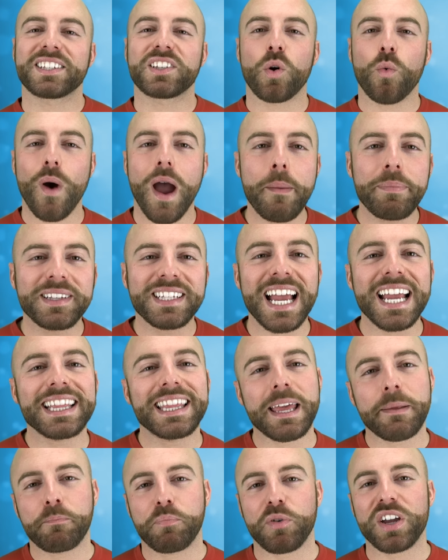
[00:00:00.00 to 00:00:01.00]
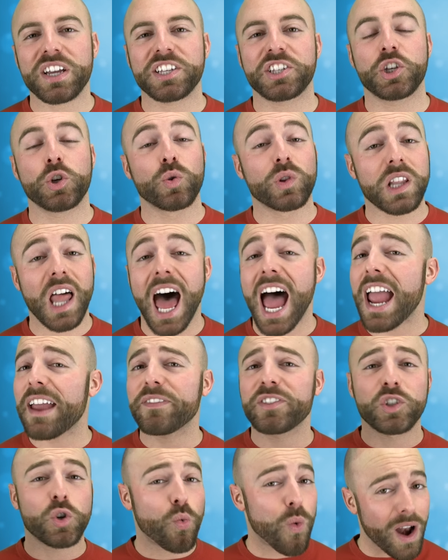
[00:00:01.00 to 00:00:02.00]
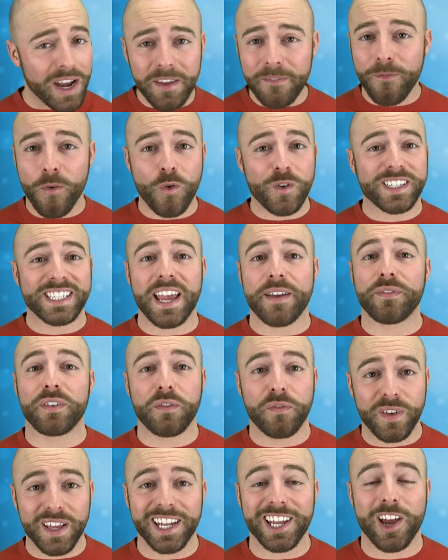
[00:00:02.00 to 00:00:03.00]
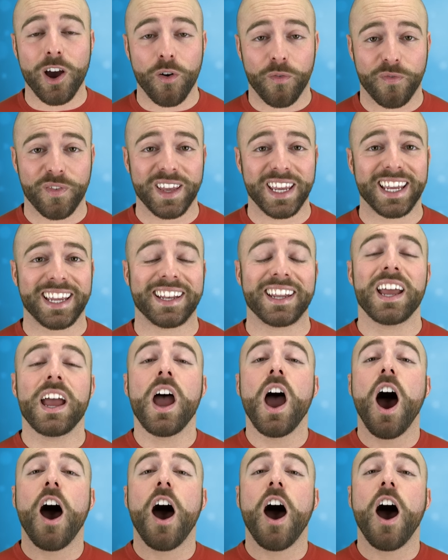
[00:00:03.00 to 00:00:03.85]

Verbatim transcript: is a website that brings you live 24-7 video feed